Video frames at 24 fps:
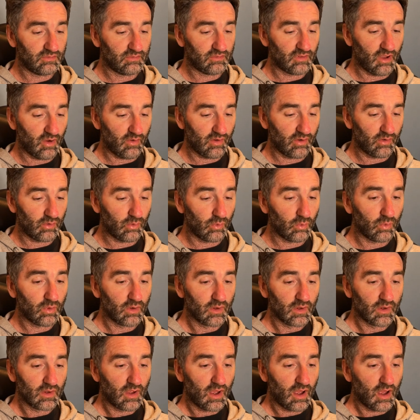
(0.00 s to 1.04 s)
know-it-all,
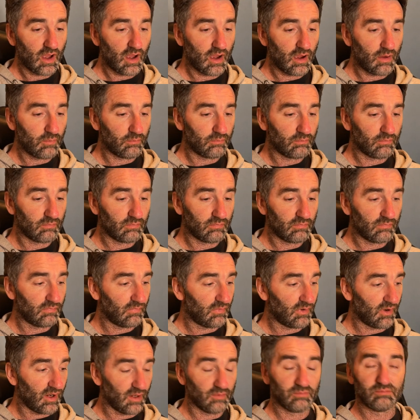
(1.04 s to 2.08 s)

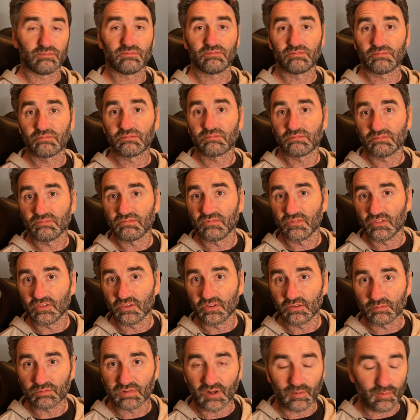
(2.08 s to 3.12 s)
I
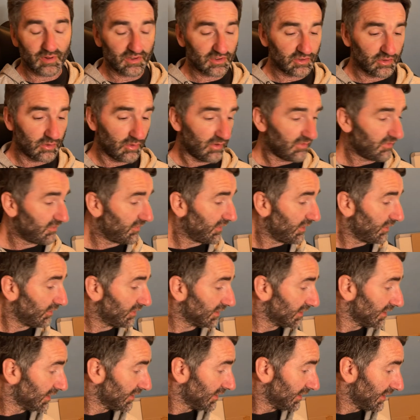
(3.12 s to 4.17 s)
pretty much knew everything that
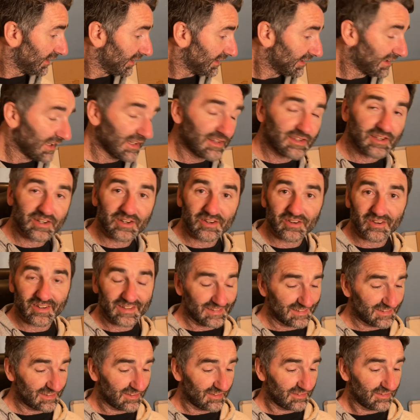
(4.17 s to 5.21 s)
was said
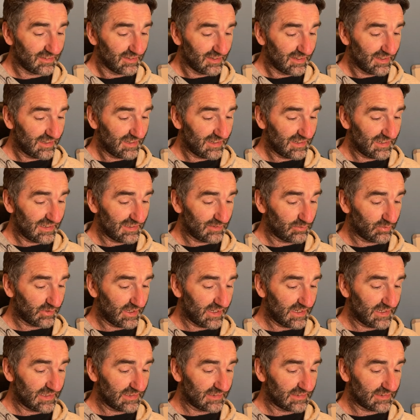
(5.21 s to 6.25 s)
tonight, so it is what
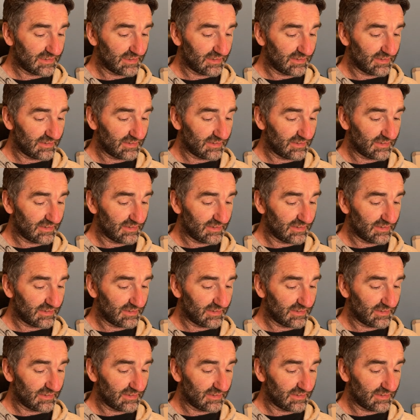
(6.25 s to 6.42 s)
it is.